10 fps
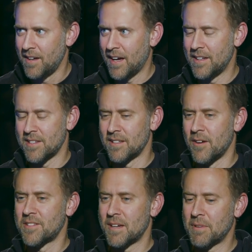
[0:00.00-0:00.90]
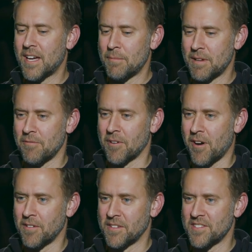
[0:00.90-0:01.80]
And he said, "No, it's unbecoming for a
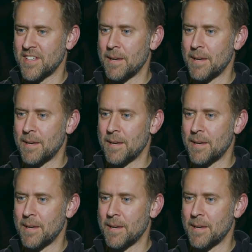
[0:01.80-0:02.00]
cardinal to ski